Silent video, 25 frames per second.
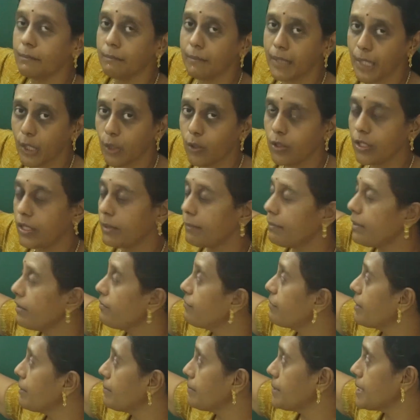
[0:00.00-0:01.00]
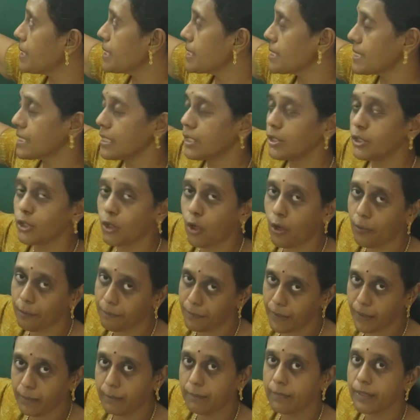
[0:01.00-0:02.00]
below number from this top
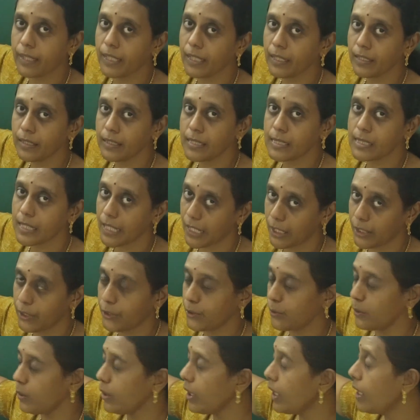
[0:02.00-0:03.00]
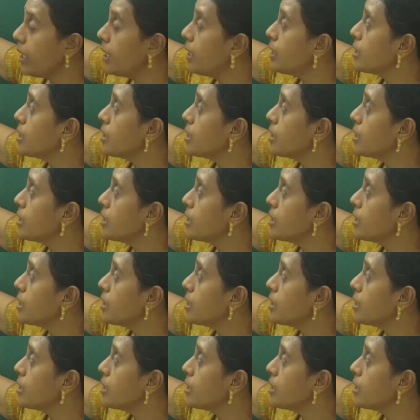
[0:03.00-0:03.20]
number, second rule.